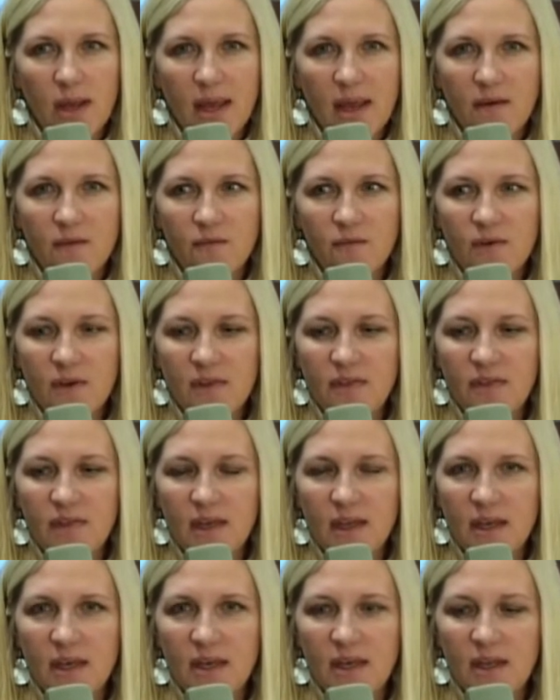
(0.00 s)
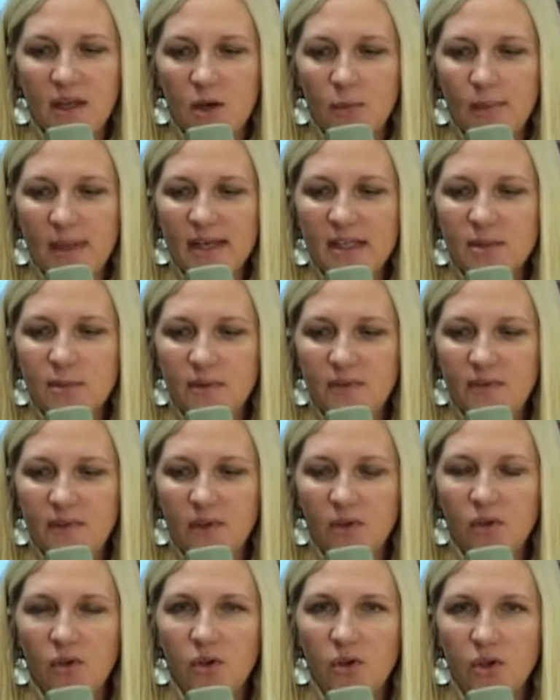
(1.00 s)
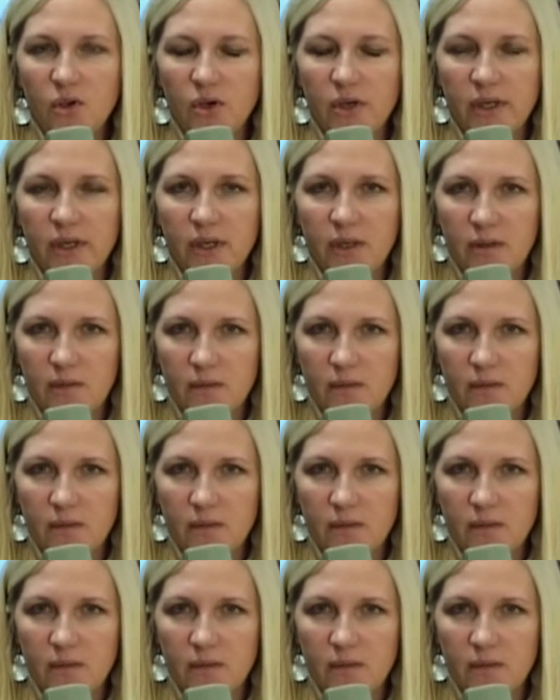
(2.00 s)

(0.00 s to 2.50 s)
everything in here makes me feel good.